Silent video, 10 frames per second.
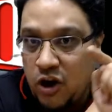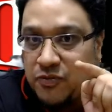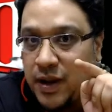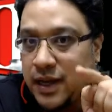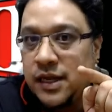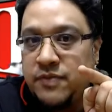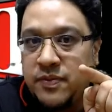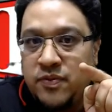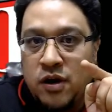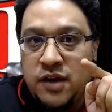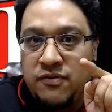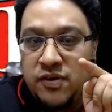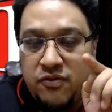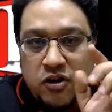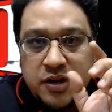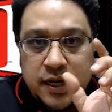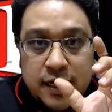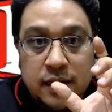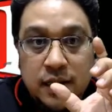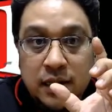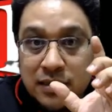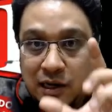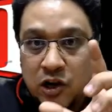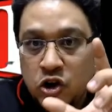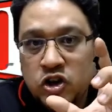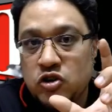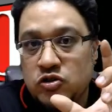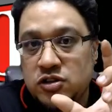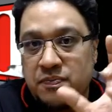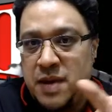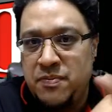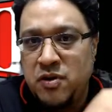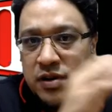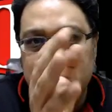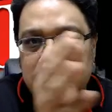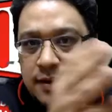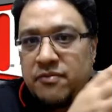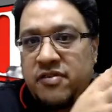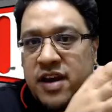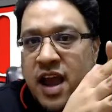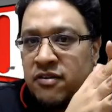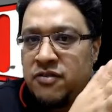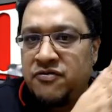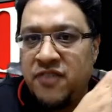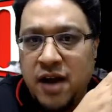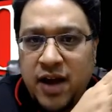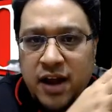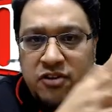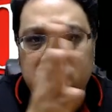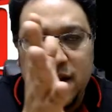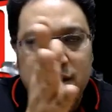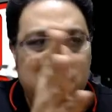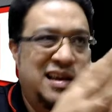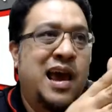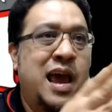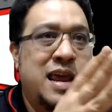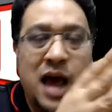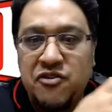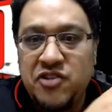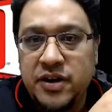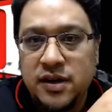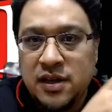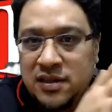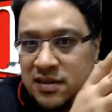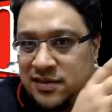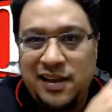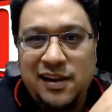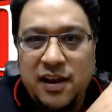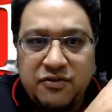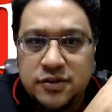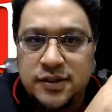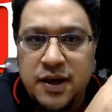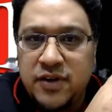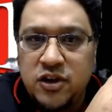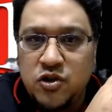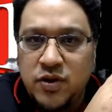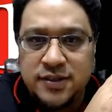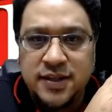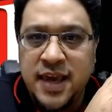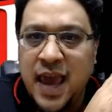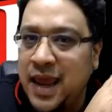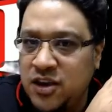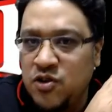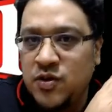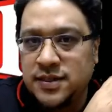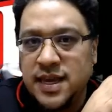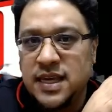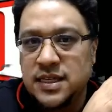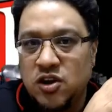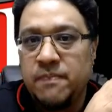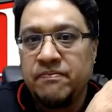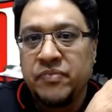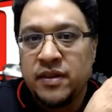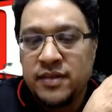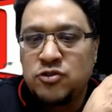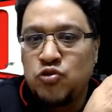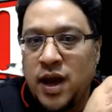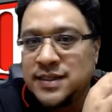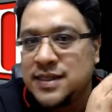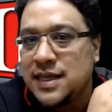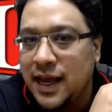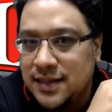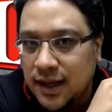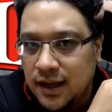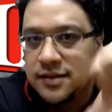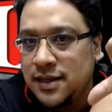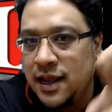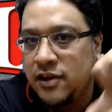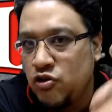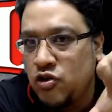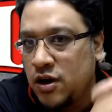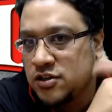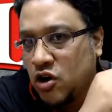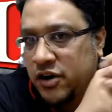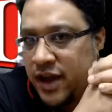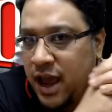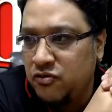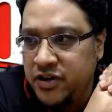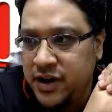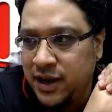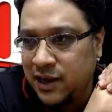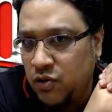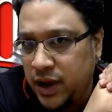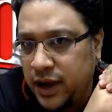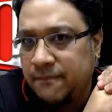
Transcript: my clip before, even for the logos, people were listing them 300, 500, 800. They're selling that for 70 USD, 80 USD. So that's why Select Euro is going down really quick.